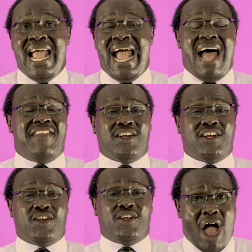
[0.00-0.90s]
and that
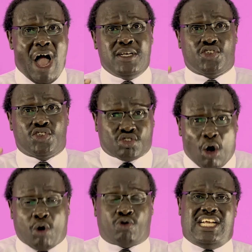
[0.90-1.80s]
you have been
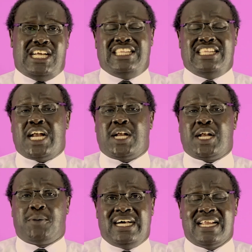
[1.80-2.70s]
soaked in that
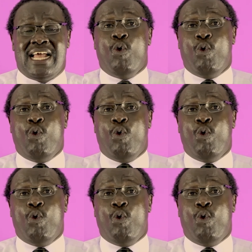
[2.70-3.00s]
blood,